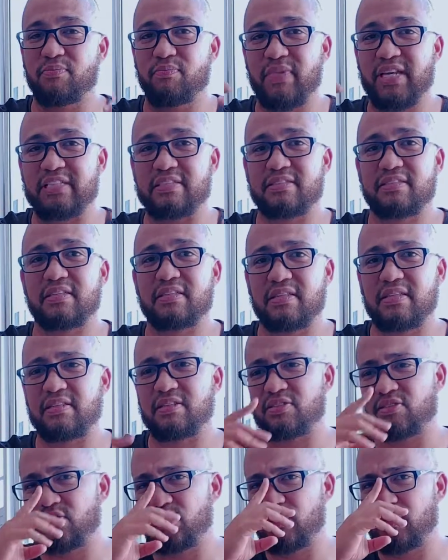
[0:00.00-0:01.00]
mixed it in the
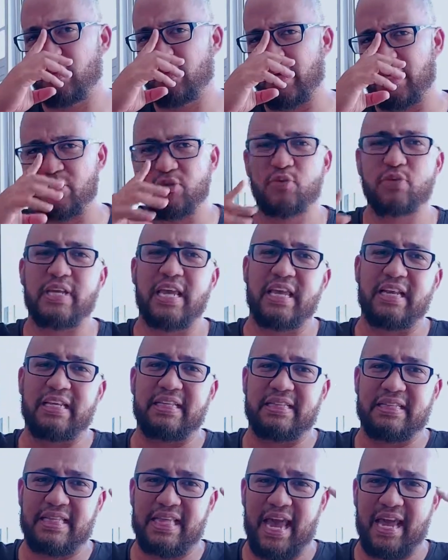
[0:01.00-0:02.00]
studio, and you're
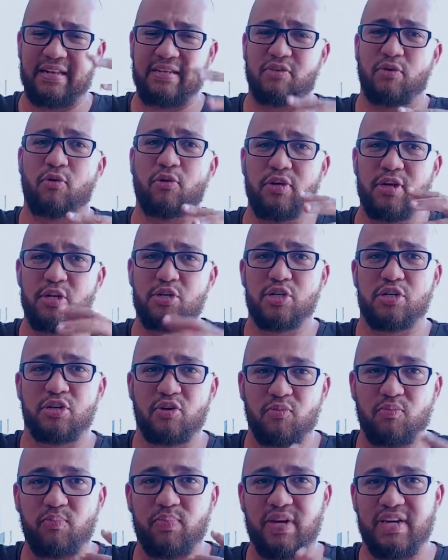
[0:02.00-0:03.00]
getting that original
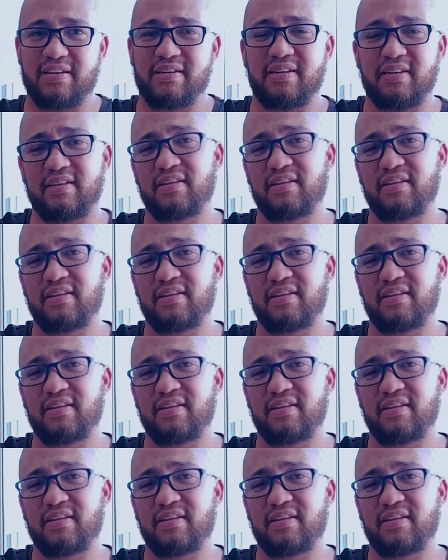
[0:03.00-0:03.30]
print